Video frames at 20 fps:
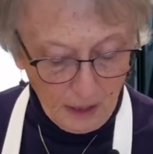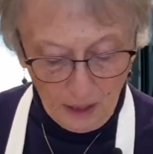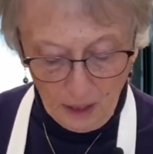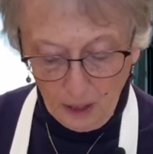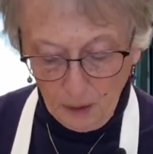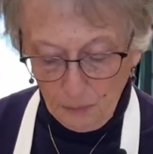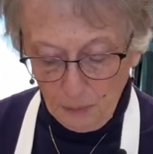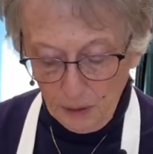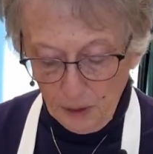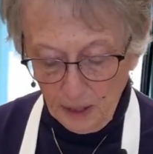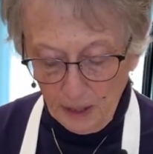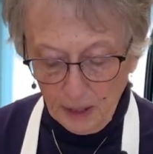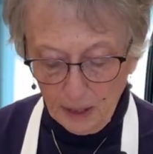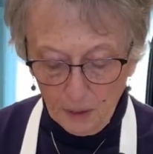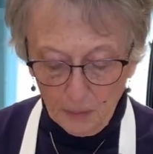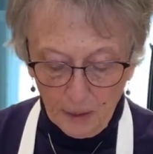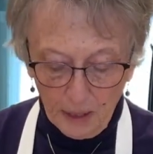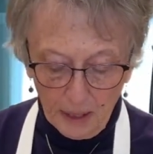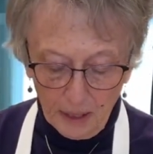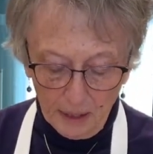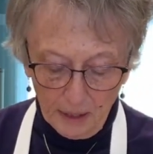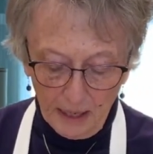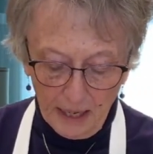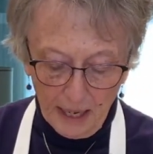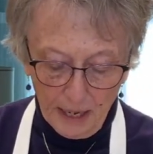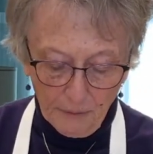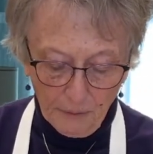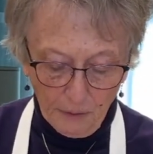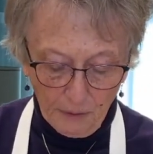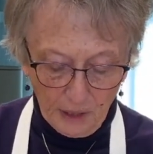I'll put in about a
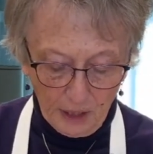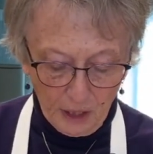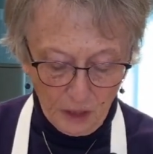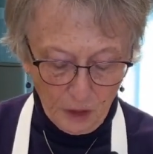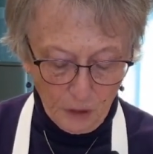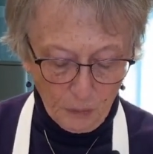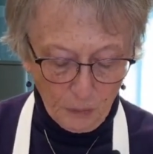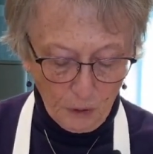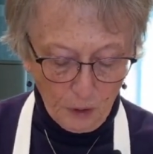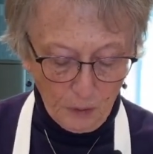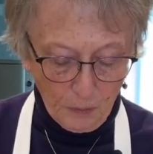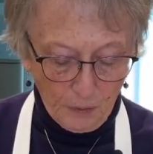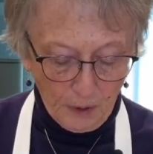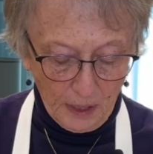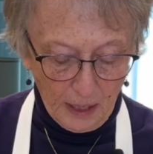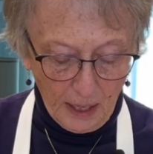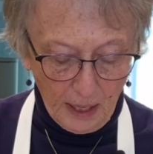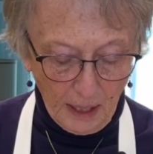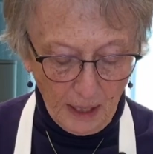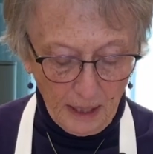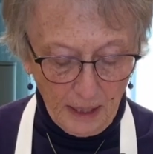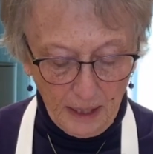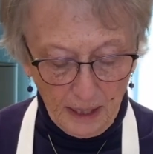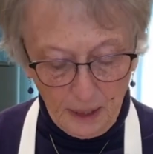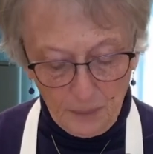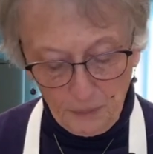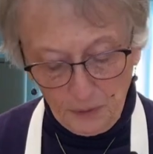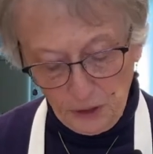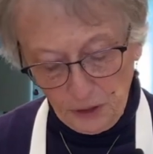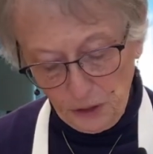half a teaspoon of vanilla, and
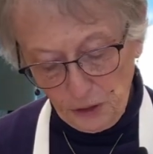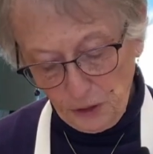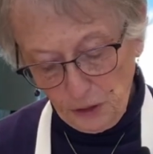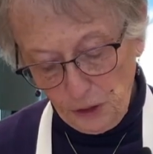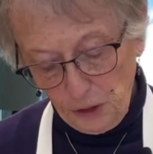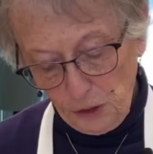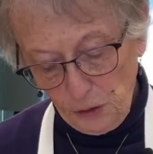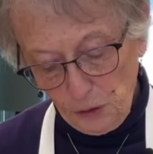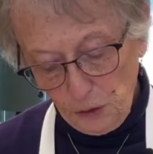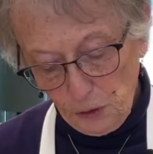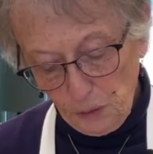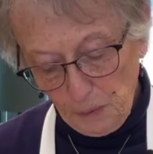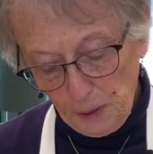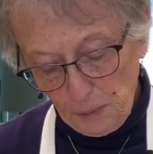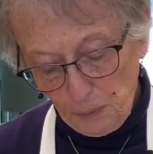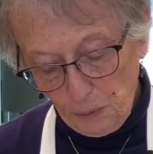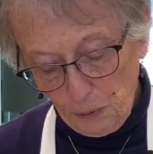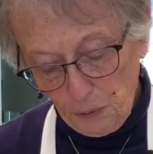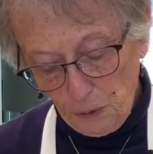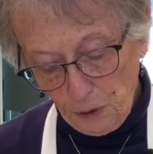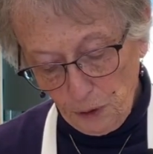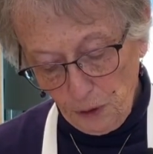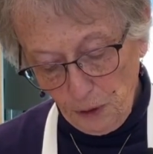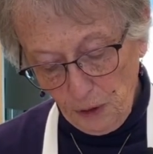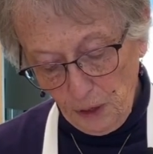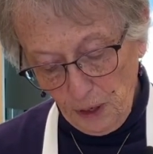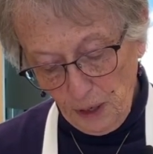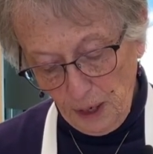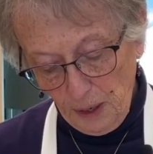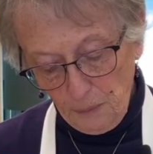I'm just going to use my pour
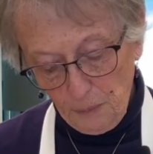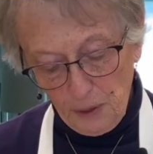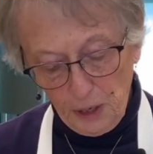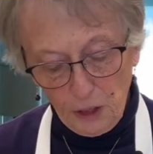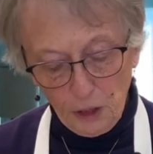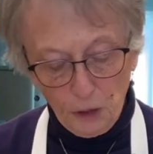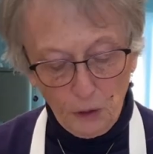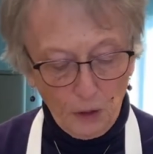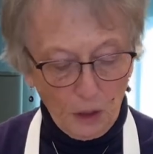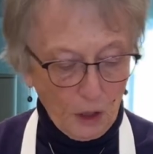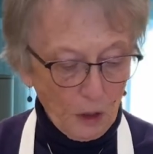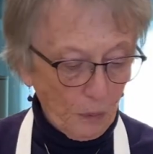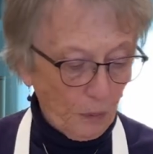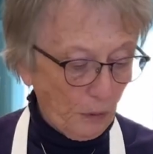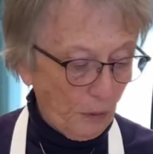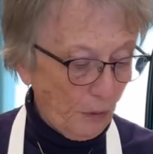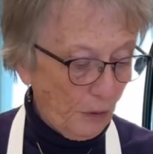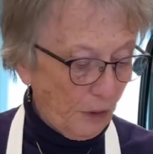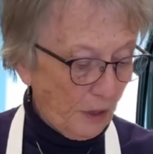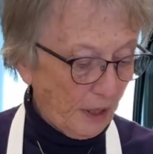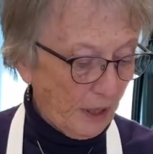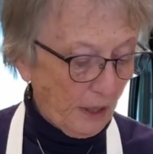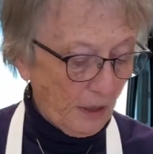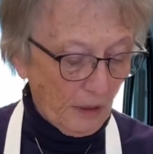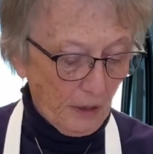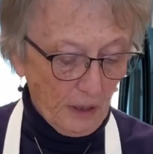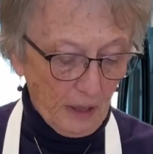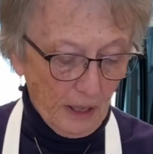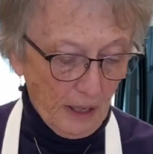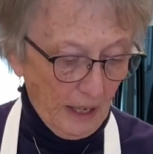measuring spoons
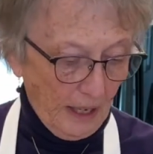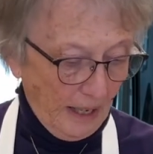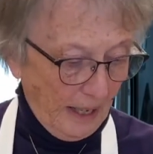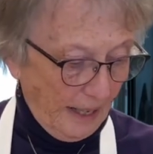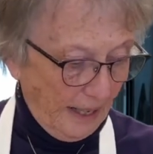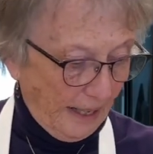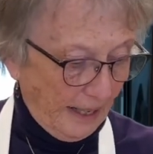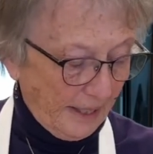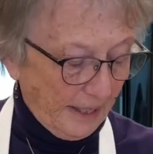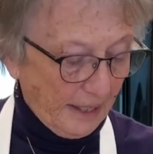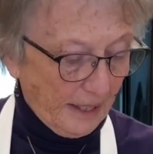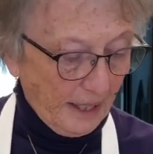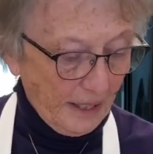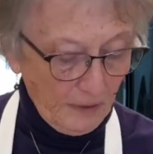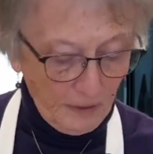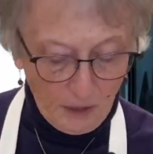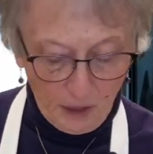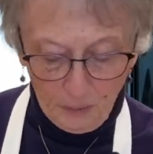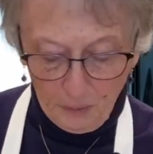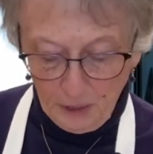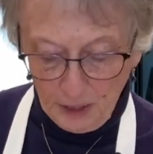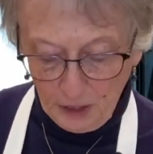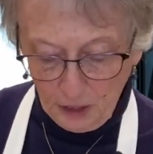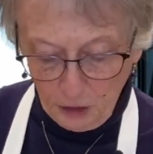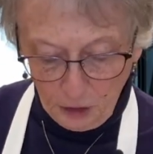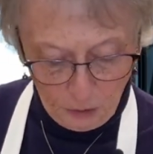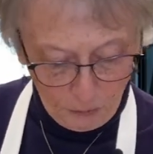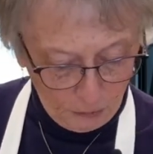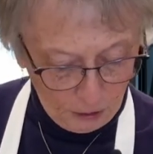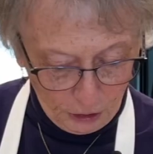there. That saves on my
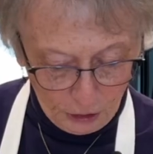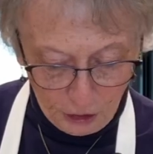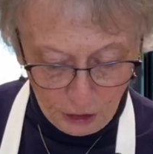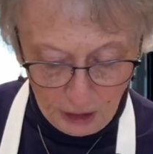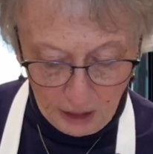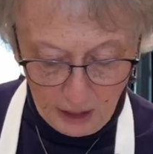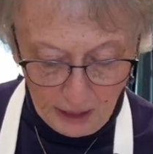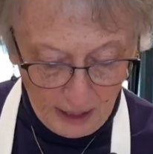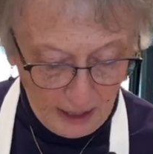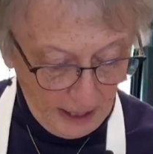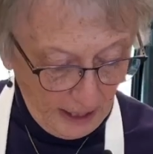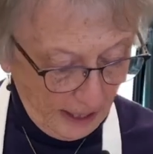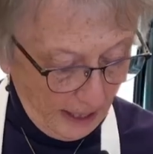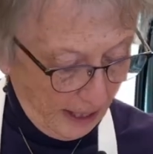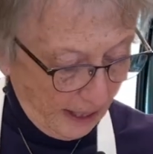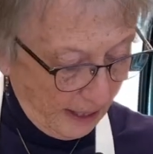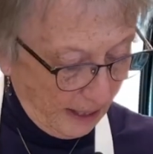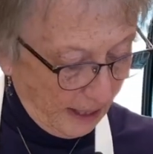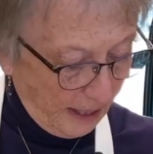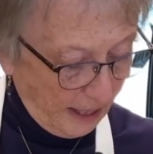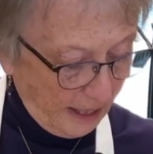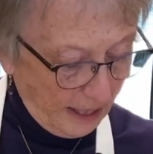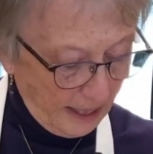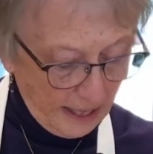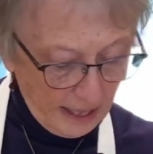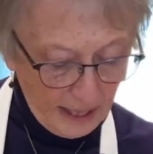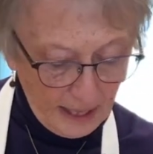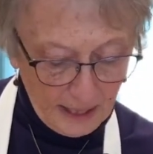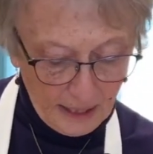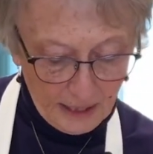dishwashing. And then I
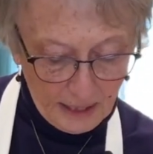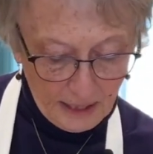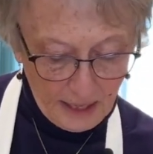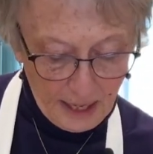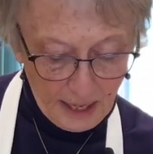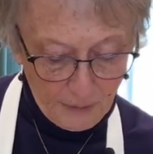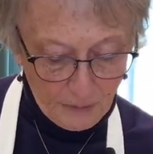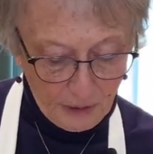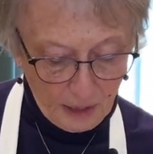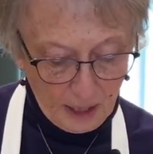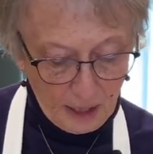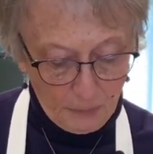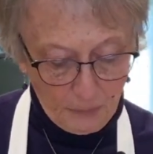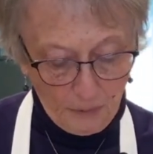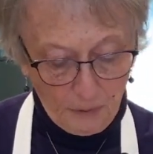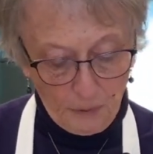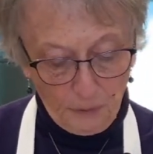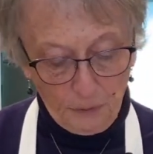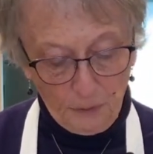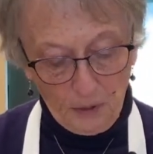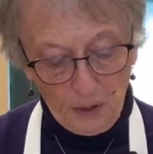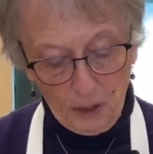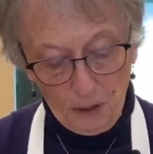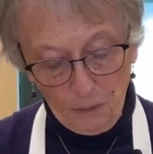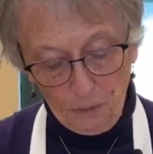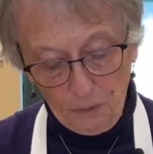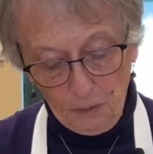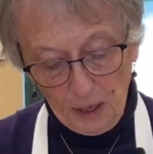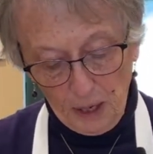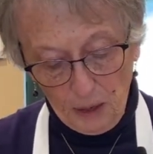add a half a cup of
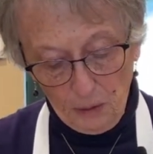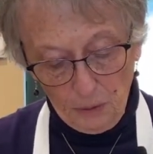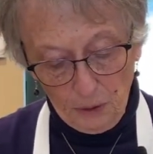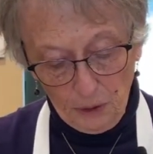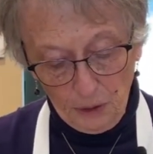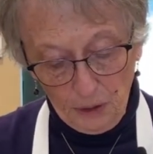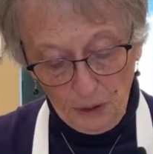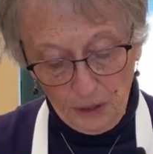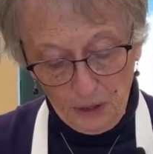flour.